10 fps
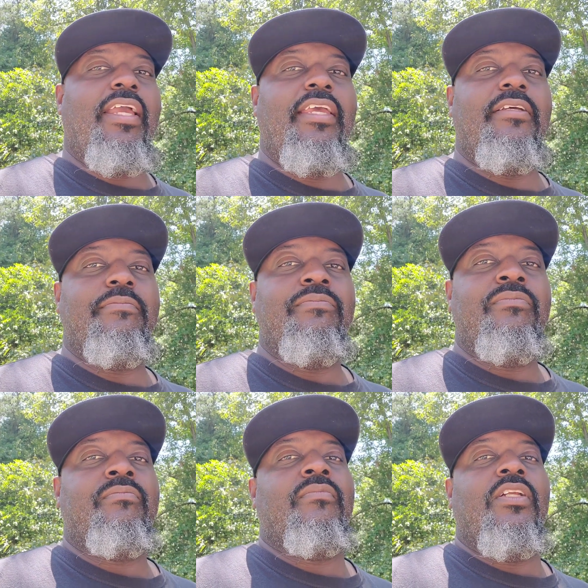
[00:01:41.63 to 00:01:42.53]
I get,
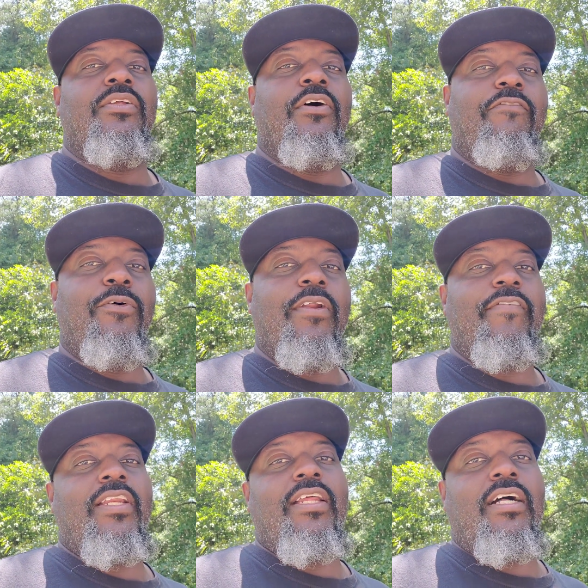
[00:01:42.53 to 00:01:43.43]
you know,
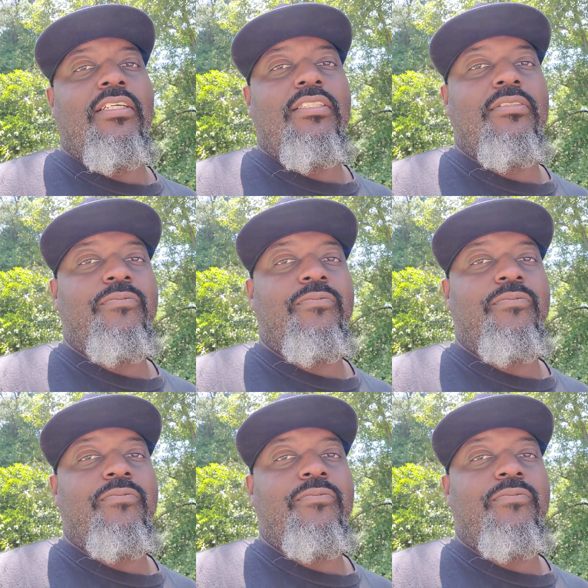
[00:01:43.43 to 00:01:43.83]
$40-$50